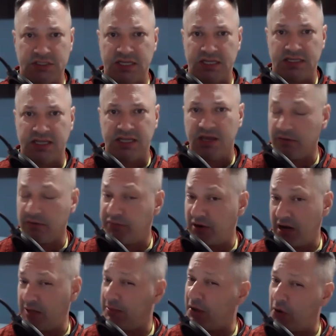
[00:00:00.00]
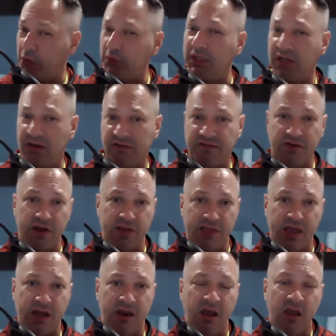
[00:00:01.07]
like that, you're probably only going to find
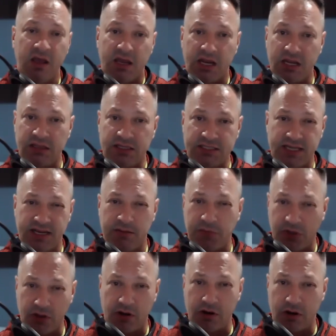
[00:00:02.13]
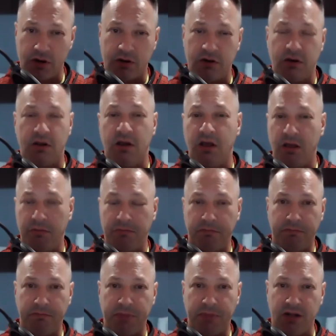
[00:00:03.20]
that in the Tagbilaran,
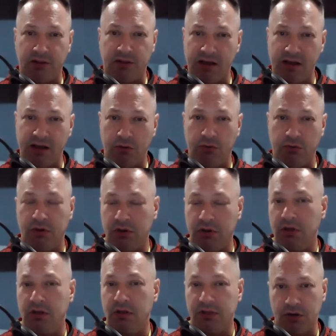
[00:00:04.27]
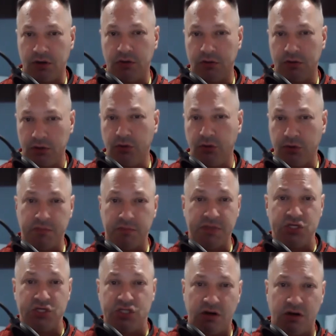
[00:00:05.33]
Panglao, you know, Alona
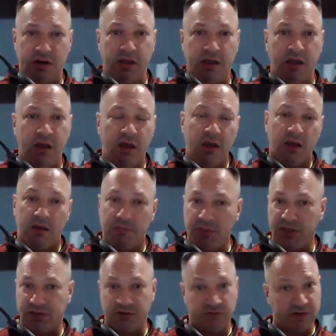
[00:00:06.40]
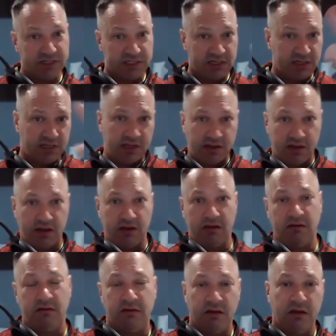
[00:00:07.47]
Beach area, but the rest of the
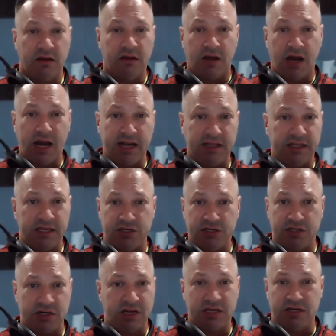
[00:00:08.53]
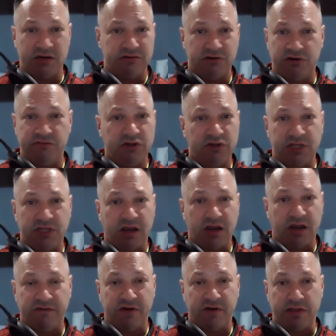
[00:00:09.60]
island, you're really not
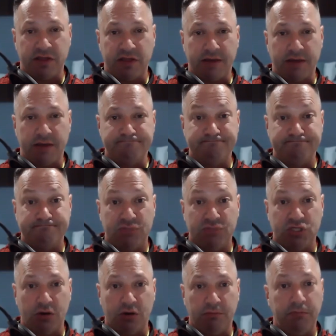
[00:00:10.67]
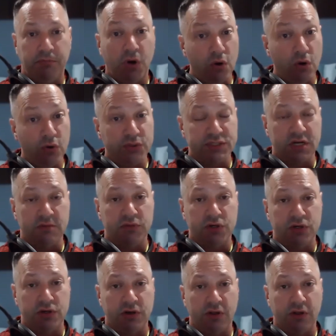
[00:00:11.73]
going to find that. So Bohol's number